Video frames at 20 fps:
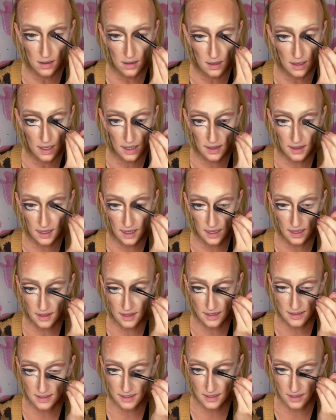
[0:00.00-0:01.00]
And then
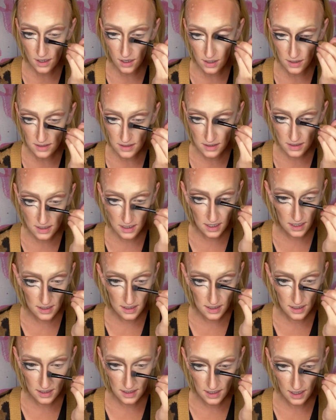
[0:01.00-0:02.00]
this is also the
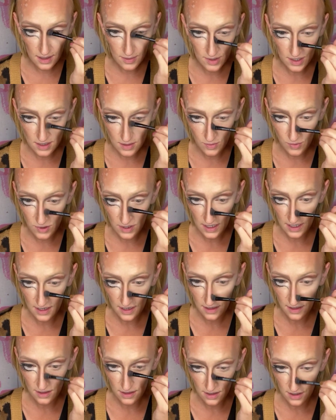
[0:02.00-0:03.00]
color that I'm going to bring
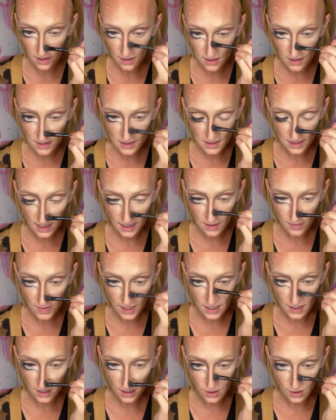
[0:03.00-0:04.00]
along the side of my
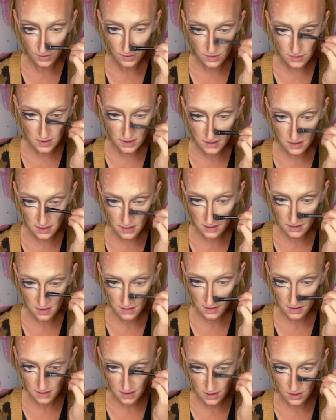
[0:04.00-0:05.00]
nose.
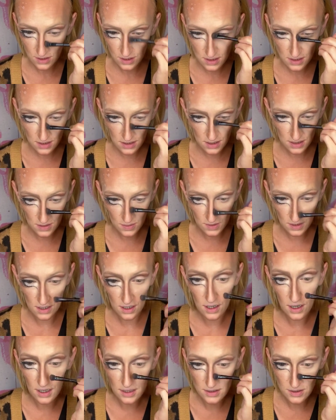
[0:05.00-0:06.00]
You could do this with a
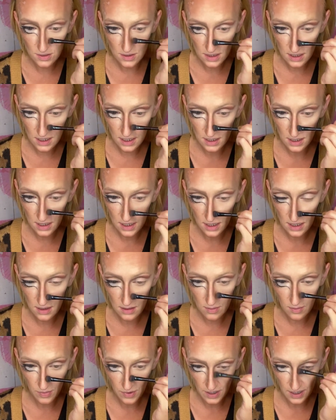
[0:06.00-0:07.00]
contour color,
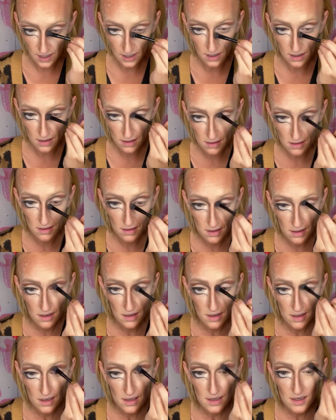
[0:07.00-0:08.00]
but
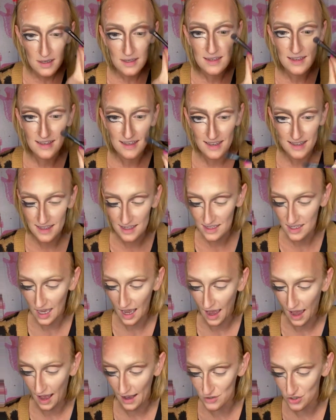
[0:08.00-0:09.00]
since it's
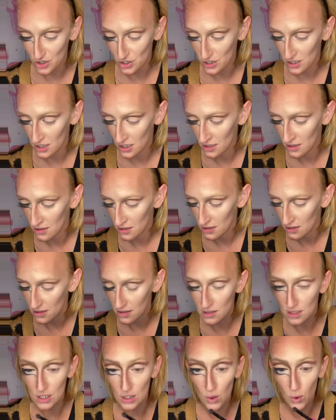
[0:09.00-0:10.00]
attached
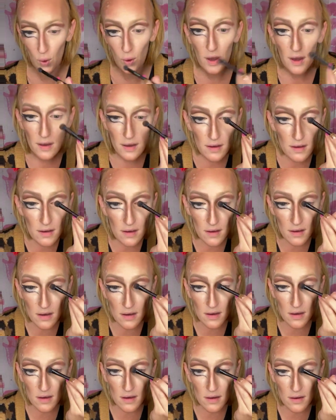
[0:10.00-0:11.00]
to
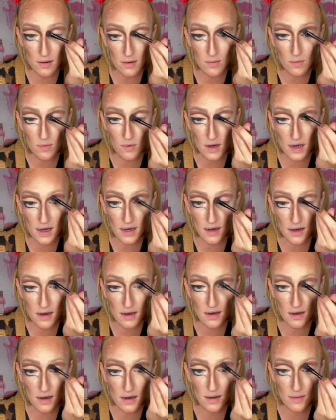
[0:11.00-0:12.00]
what
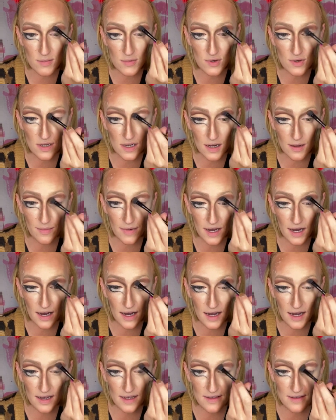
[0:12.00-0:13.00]
I'm doing on my
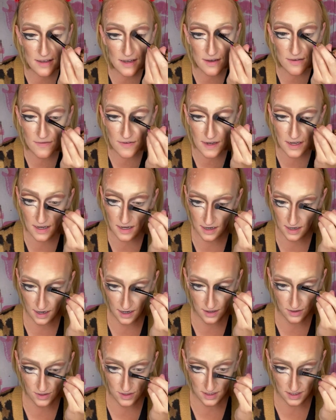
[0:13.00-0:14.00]
eyes, I figure
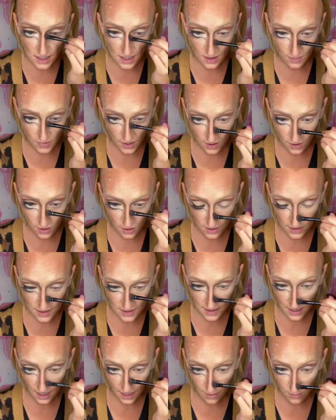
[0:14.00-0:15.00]
I'll just keep it all the
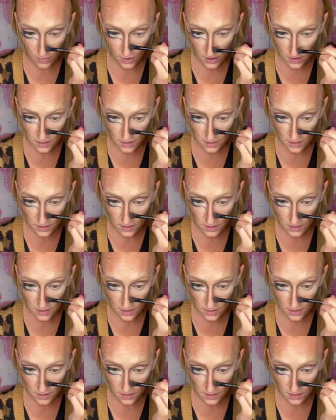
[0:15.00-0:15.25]
same.